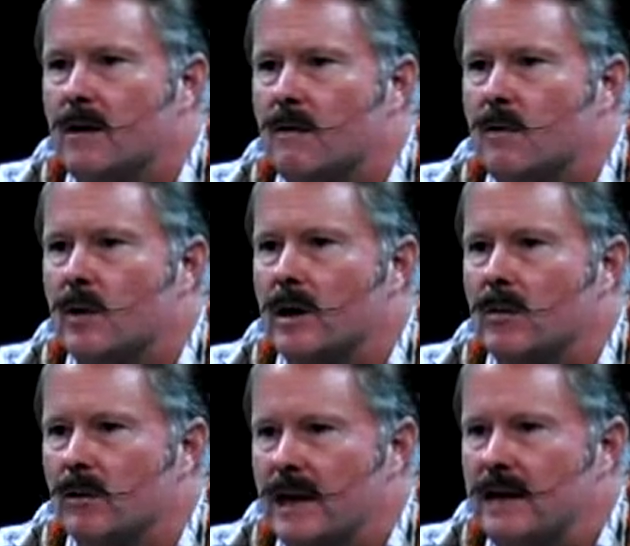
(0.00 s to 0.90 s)
California,
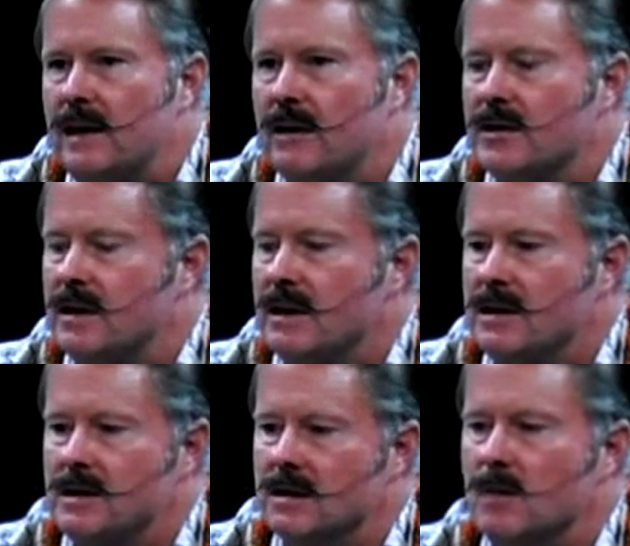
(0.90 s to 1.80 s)
where they
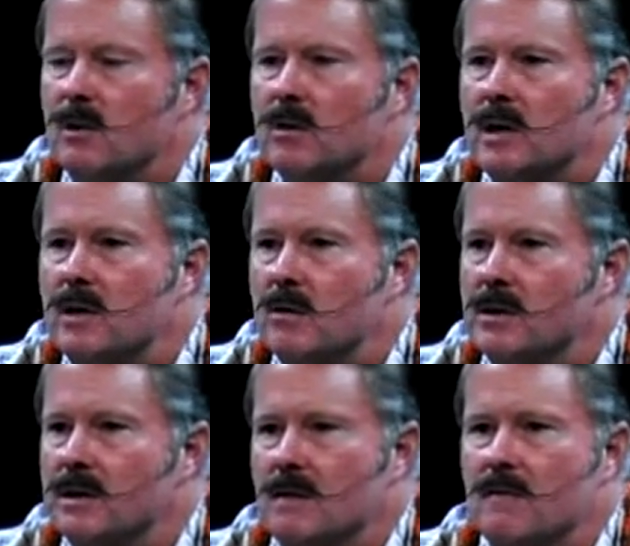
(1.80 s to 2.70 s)
downsized, the community
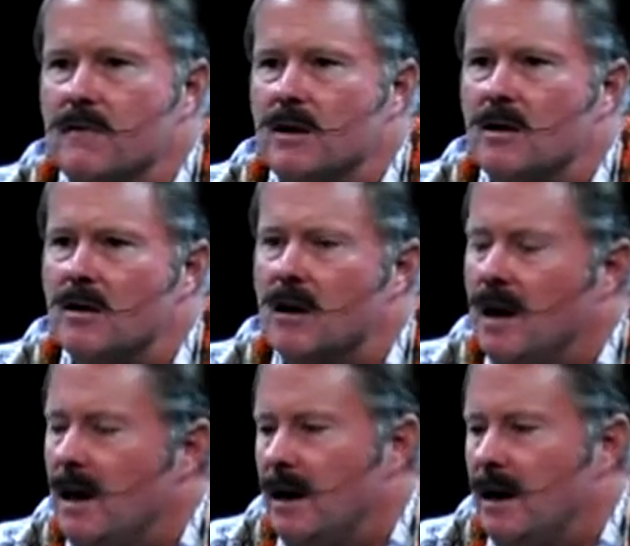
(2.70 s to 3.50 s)
was in fear.